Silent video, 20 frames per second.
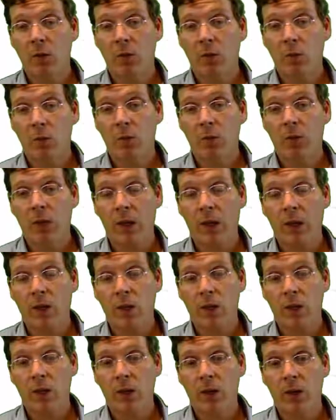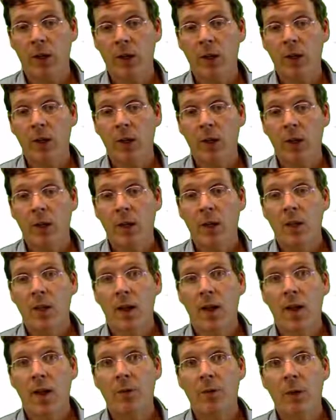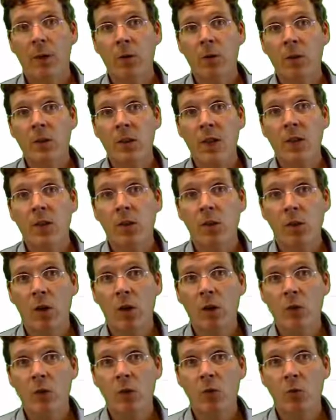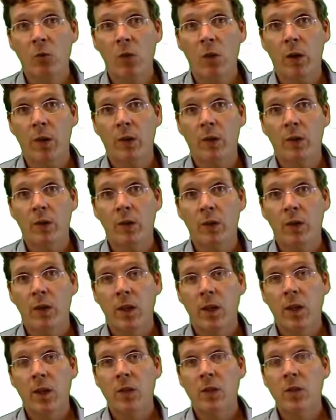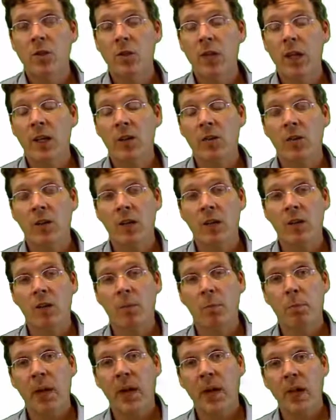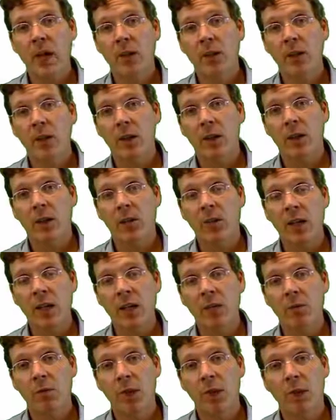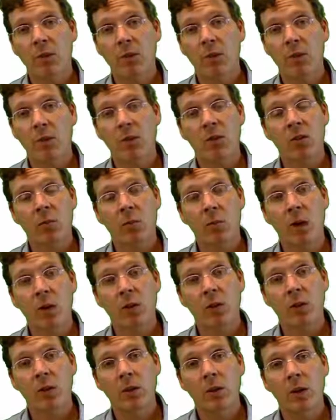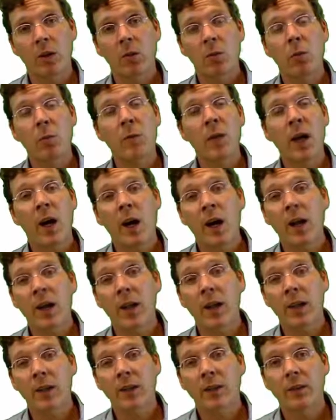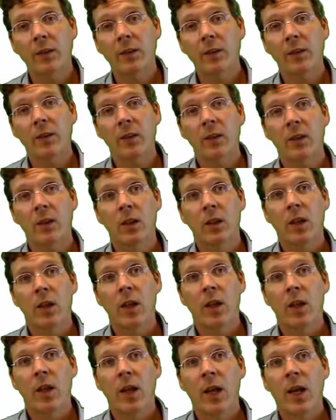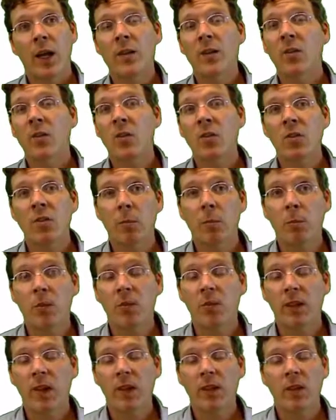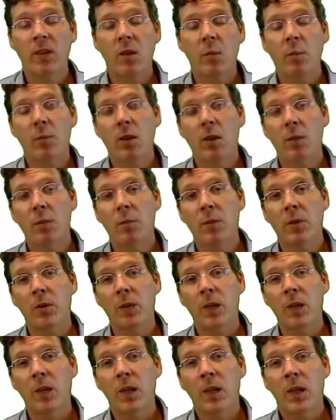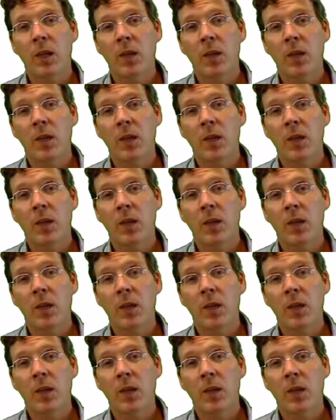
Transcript: normals that I generate, if I were to take the largest one, the chance that its pair in the second vector is smaller will be high. And this is simply saying that the probability